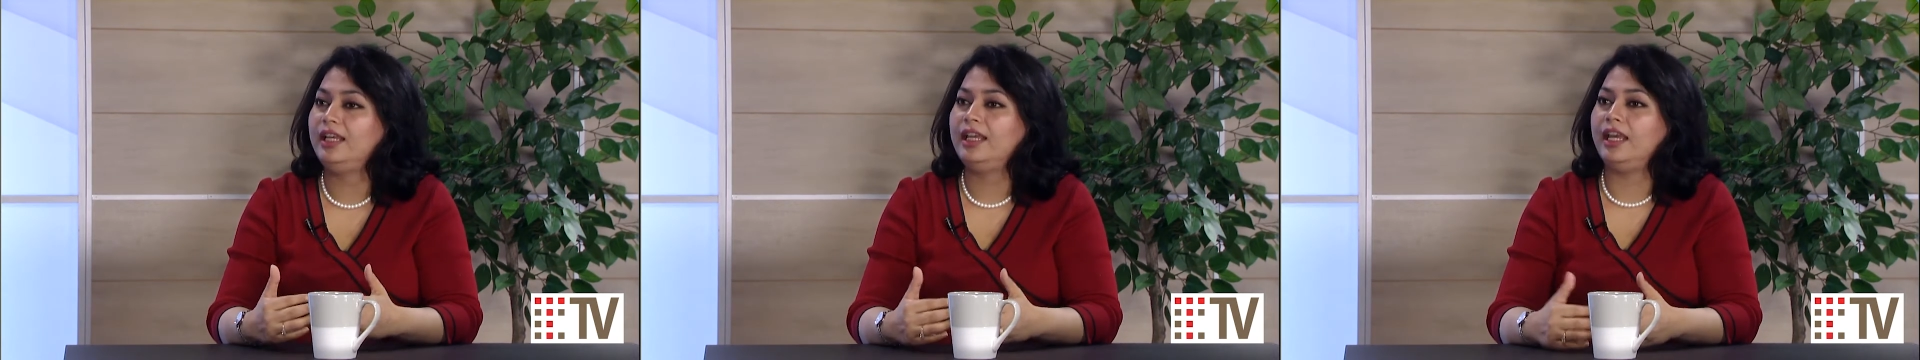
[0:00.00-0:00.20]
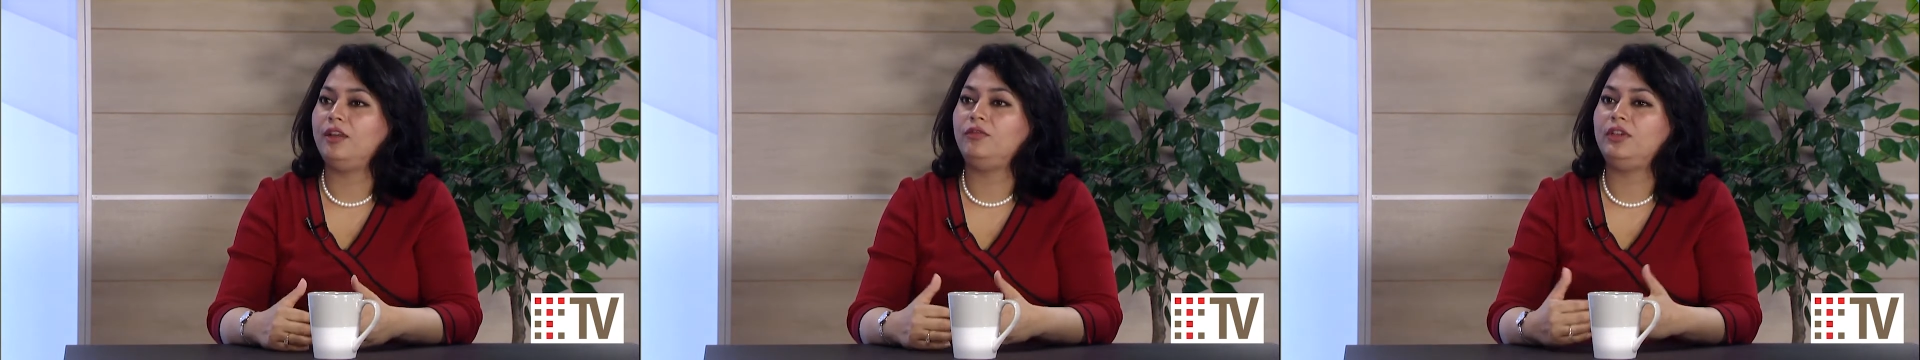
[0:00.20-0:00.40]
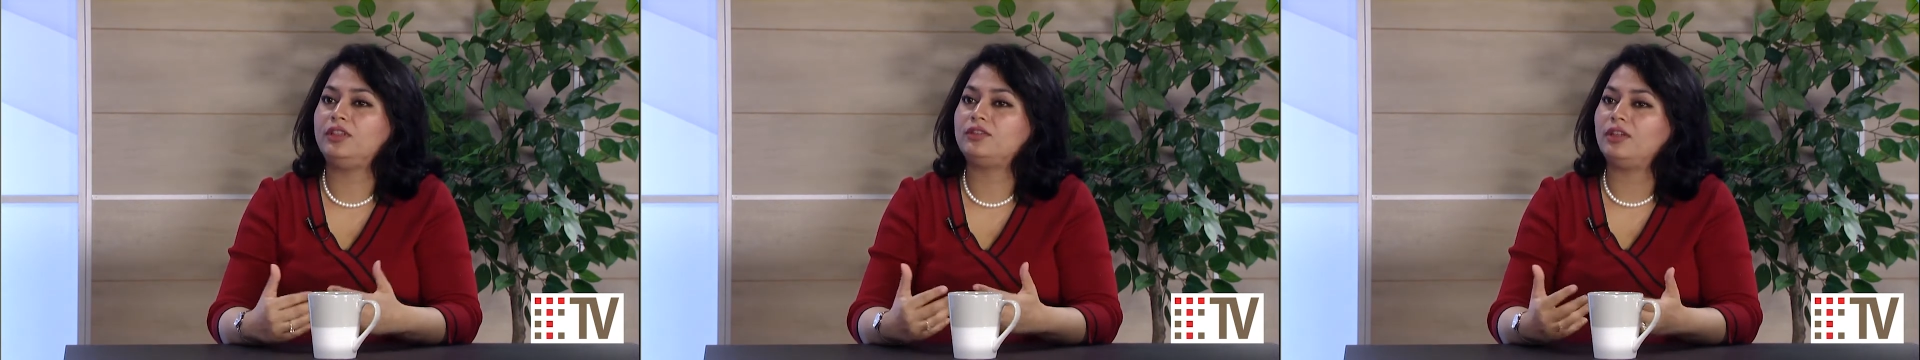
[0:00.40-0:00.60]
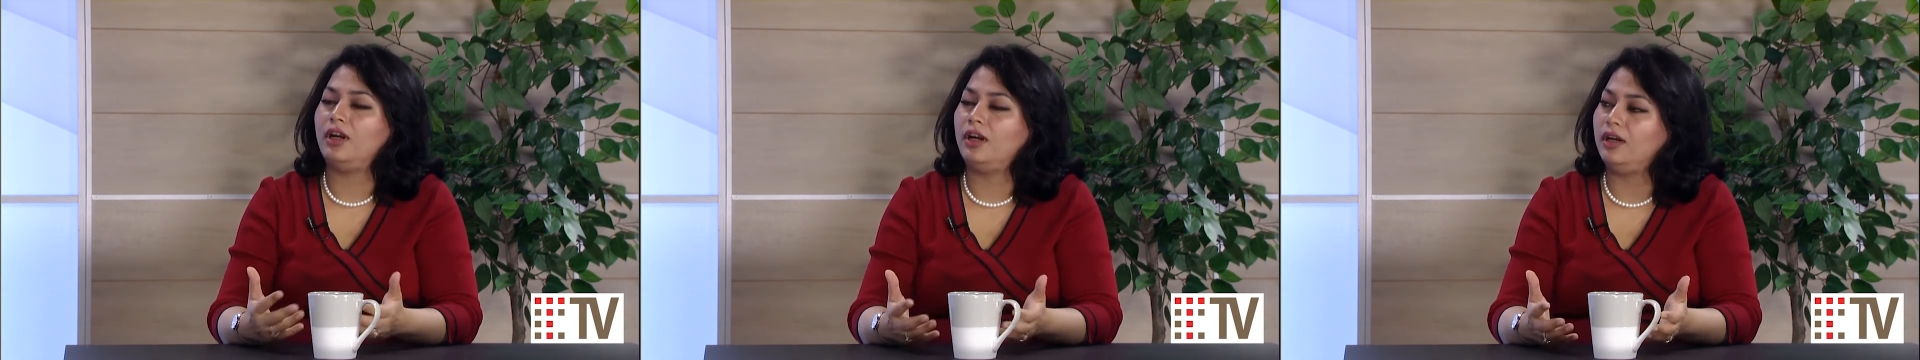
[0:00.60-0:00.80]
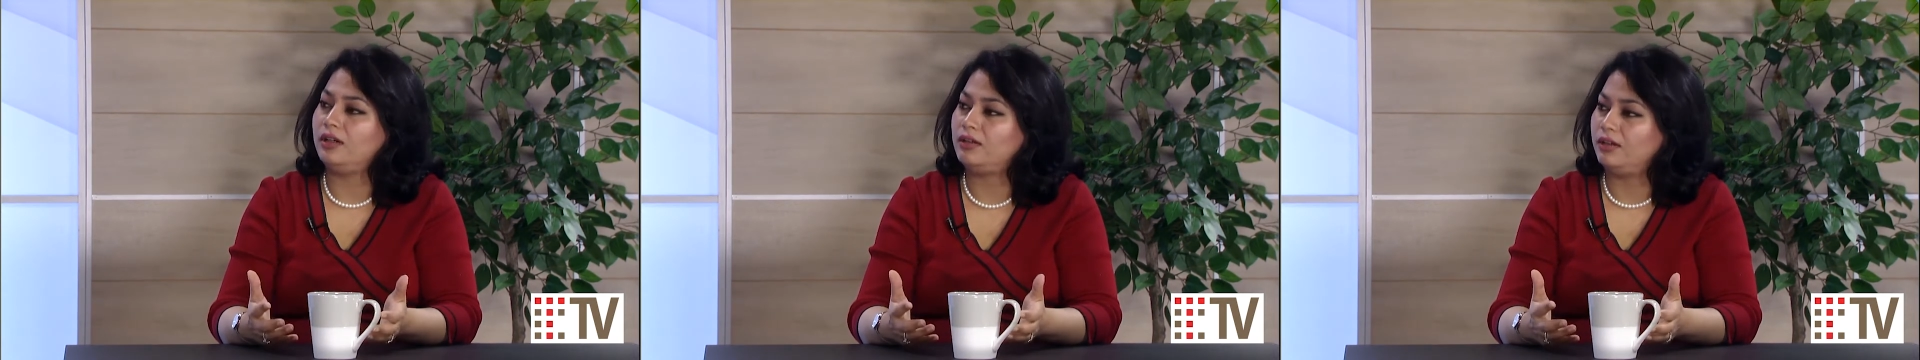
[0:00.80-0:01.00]
and we
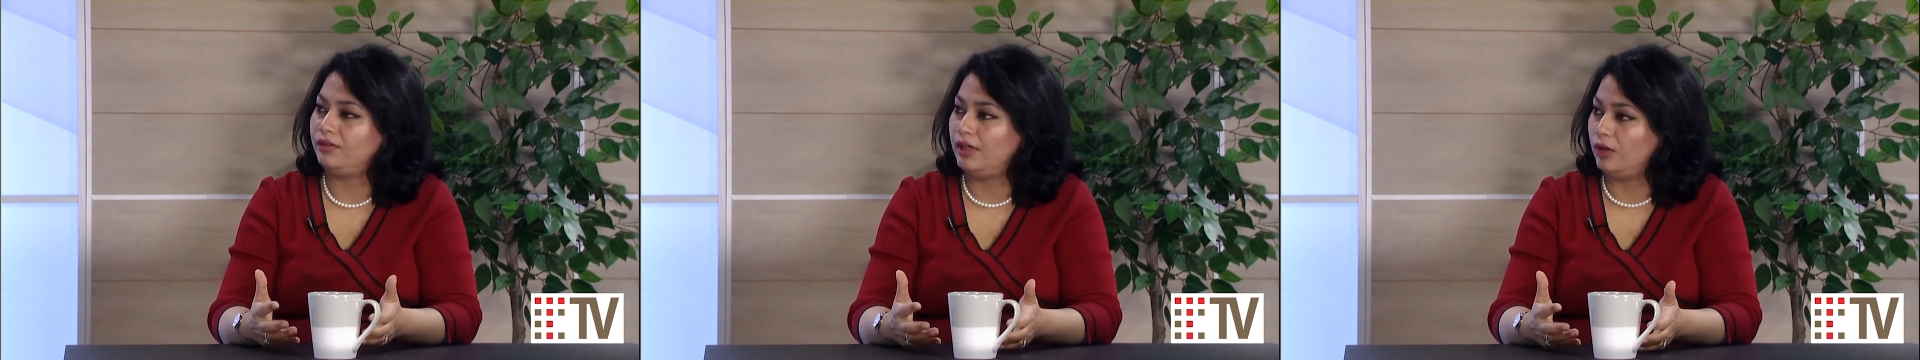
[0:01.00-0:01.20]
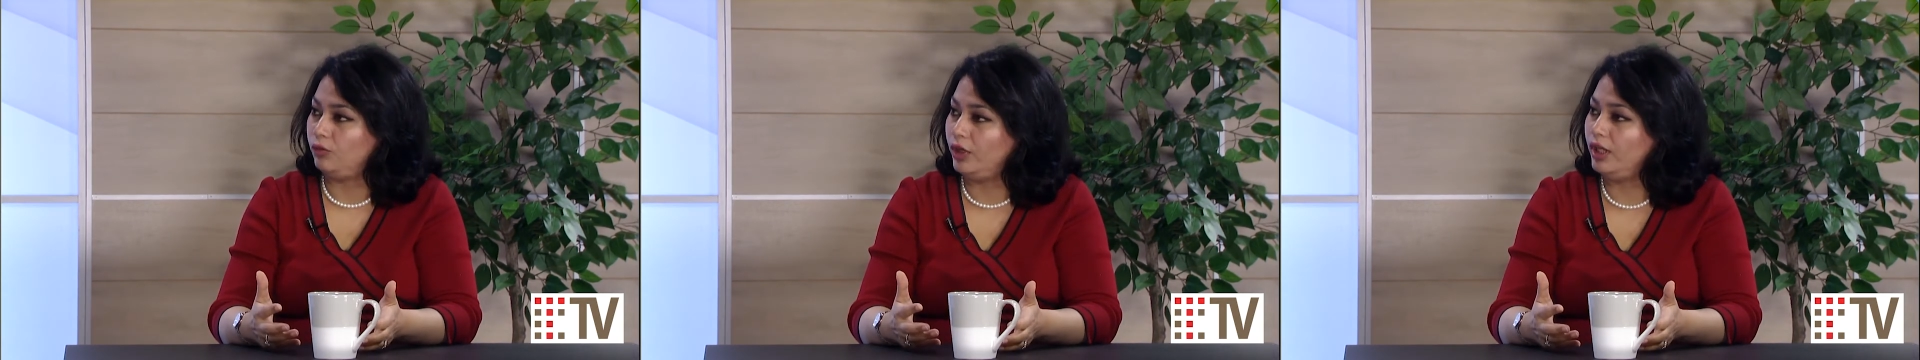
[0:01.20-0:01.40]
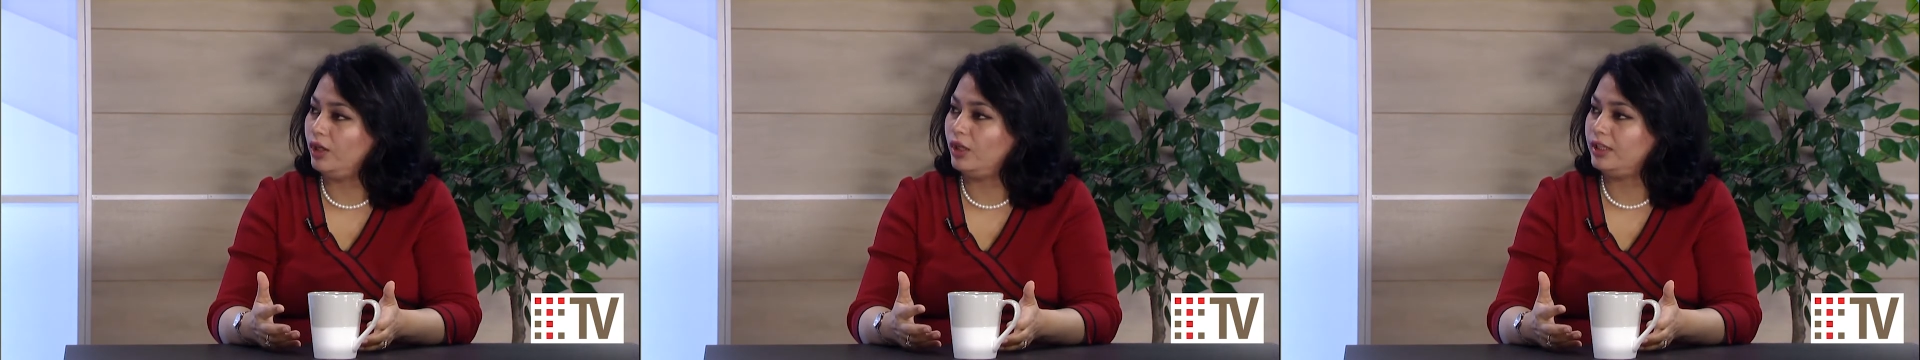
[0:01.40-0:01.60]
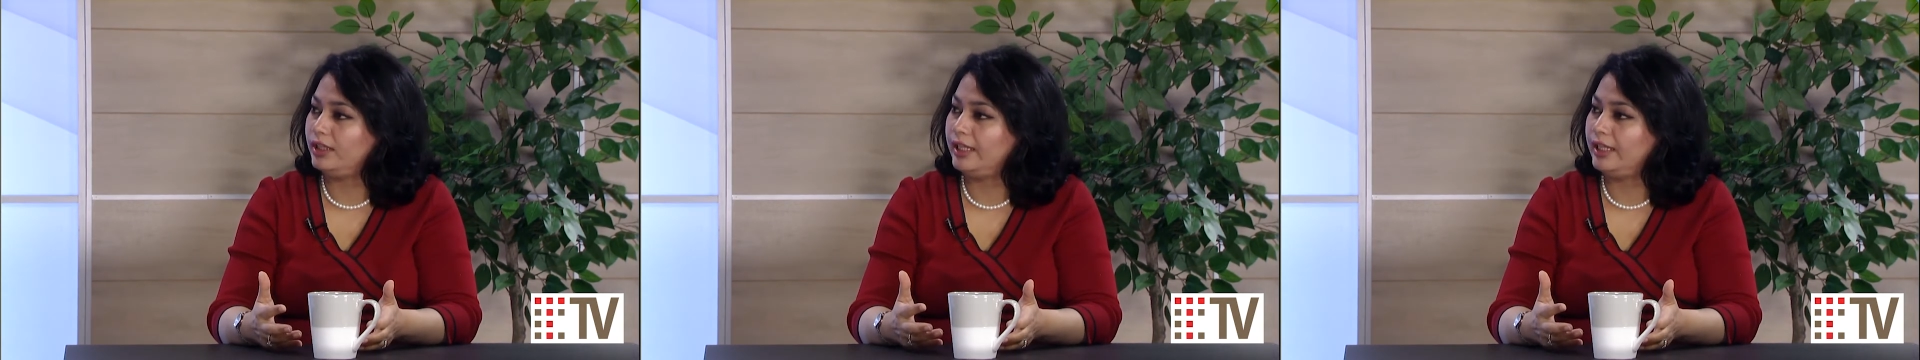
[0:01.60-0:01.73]
start rounding on